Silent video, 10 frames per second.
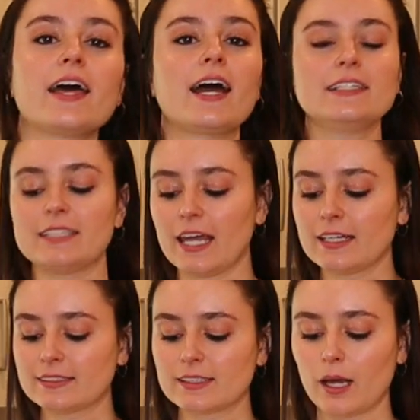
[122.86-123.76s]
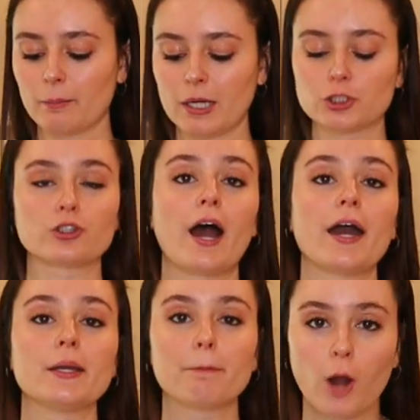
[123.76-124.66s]
then I take some
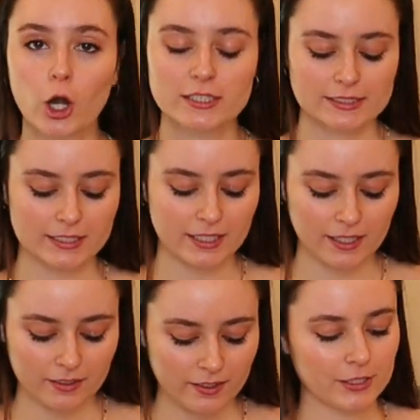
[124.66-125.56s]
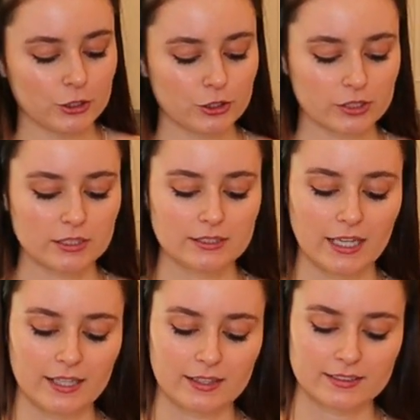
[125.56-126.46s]
dried parsley. I usually
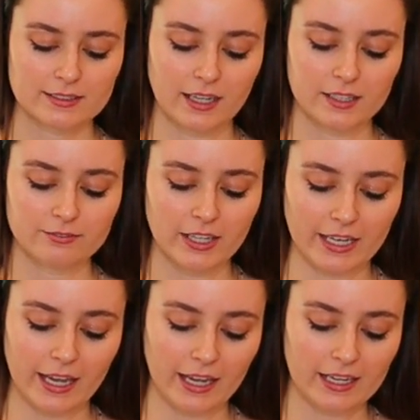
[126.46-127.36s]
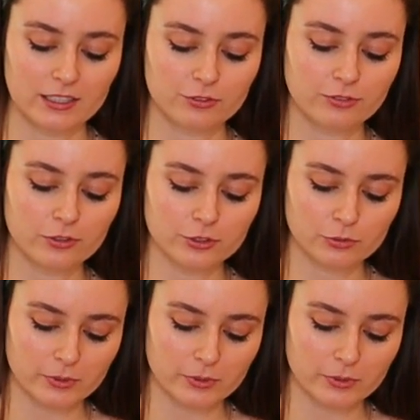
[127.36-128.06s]
take this kind of like a handful's